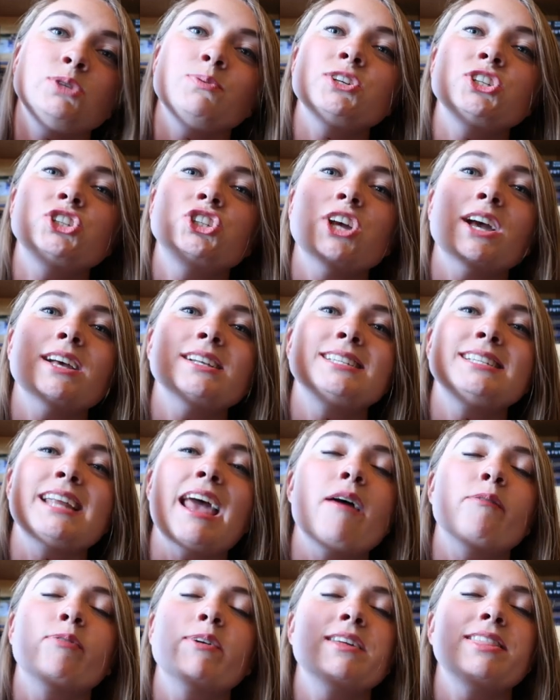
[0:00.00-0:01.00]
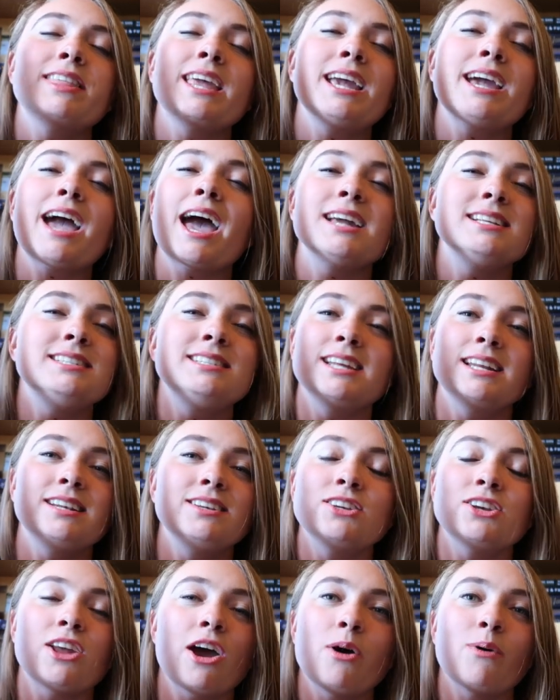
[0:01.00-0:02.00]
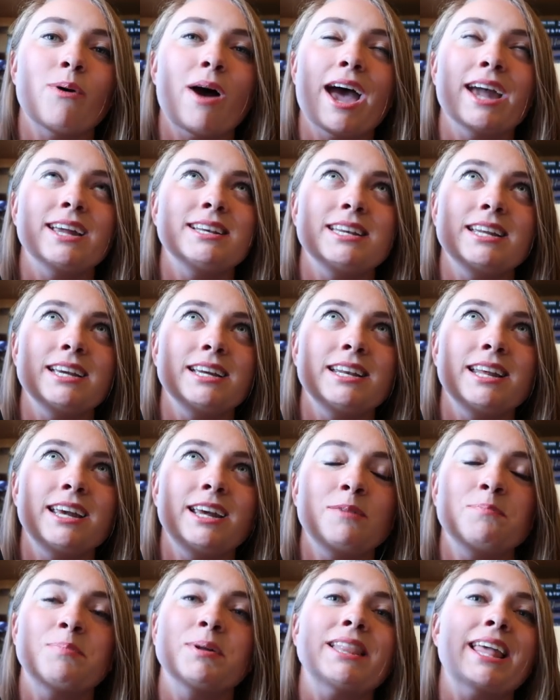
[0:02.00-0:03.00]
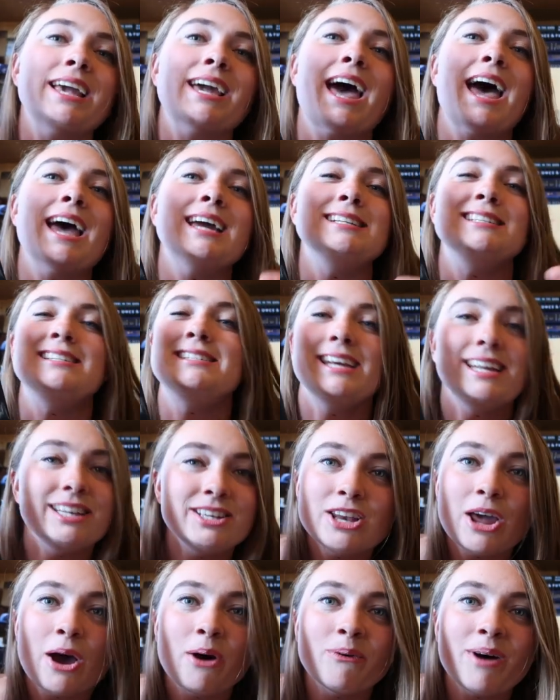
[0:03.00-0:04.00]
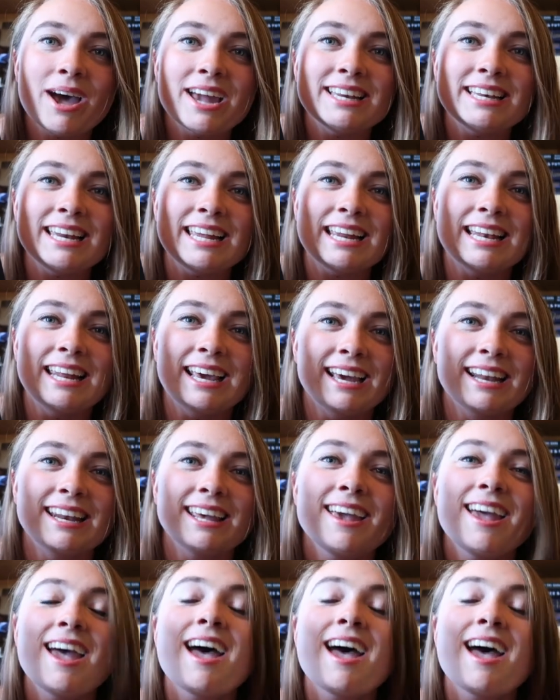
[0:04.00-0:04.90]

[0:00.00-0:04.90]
was just everything I didn't know I needed, but like I did know I needed.